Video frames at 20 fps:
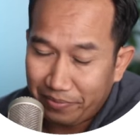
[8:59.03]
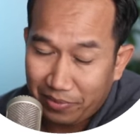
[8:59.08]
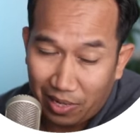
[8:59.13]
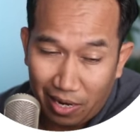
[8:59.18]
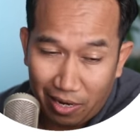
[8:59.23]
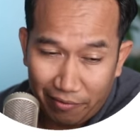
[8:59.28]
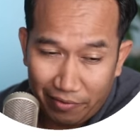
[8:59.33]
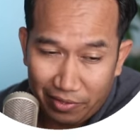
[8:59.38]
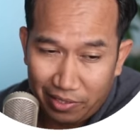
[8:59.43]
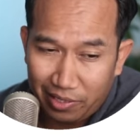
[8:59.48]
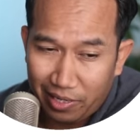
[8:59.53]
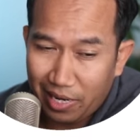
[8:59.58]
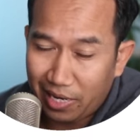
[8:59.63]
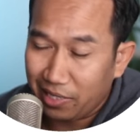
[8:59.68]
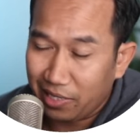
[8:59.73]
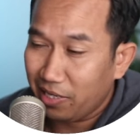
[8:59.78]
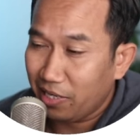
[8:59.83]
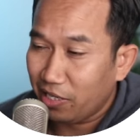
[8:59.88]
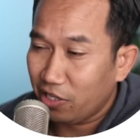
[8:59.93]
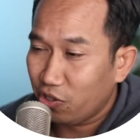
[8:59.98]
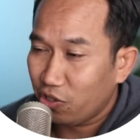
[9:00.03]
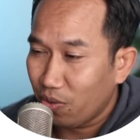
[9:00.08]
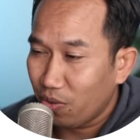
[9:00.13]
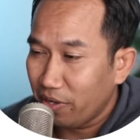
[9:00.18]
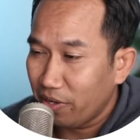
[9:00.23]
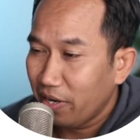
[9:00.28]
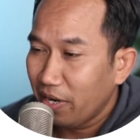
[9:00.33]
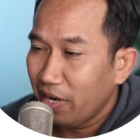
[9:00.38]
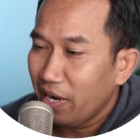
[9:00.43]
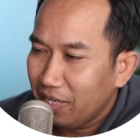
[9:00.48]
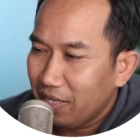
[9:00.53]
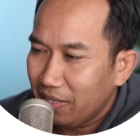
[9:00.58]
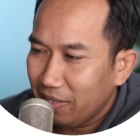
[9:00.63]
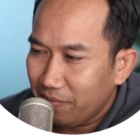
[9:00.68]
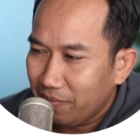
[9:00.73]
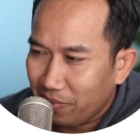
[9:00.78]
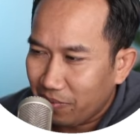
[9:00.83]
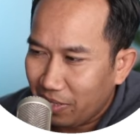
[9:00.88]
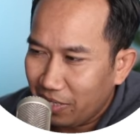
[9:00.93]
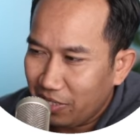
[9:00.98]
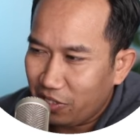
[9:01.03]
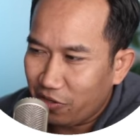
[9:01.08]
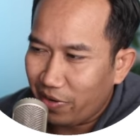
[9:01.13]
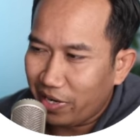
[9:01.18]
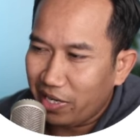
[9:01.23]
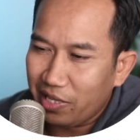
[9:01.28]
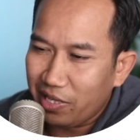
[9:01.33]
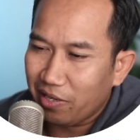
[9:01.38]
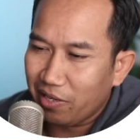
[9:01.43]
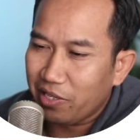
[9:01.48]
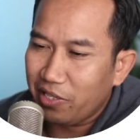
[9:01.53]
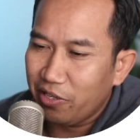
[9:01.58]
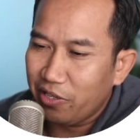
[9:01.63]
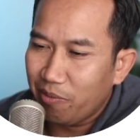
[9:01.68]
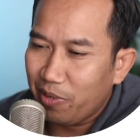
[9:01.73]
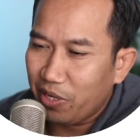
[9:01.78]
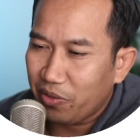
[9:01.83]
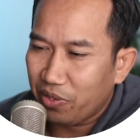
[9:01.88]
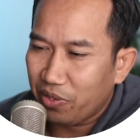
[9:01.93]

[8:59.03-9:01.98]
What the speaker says: Obviously, hashtag short. Is there anything unclear about this